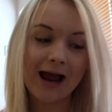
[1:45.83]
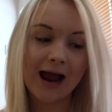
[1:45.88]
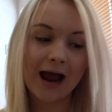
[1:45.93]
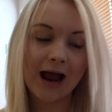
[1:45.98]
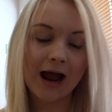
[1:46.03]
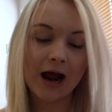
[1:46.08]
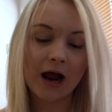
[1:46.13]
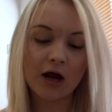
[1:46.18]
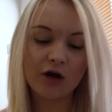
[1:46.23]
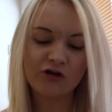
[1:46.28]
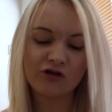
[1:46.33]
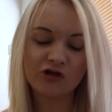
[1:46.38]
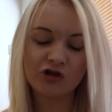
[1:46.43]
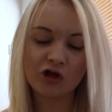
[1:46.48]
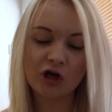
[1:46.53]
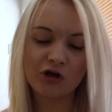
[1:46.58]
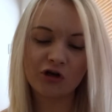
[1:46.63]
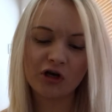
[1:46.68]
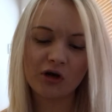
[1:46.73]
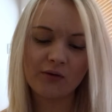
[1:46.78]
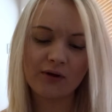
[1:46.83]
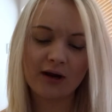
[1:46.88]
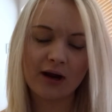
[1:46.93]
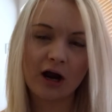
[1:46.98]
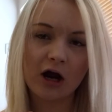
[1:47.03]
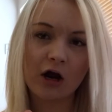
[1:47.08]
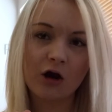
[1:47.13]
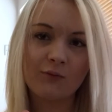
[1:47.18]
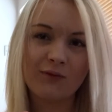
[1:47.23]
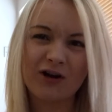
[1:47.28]
and knowing
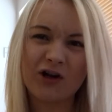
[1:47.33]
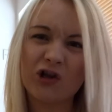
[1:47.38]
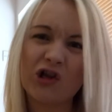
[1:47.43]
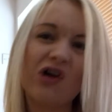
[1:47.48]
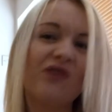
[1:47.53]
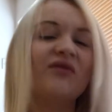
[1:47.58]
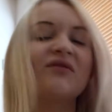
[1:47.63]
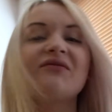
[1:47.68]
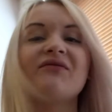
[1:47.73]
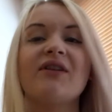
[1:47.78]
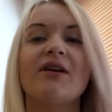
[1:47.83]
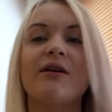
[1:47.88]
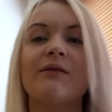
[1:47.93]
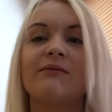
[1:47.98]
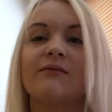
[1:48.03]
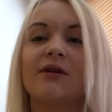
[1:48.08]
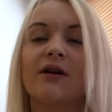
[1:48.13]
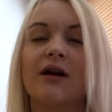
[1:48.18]
how my clothes fit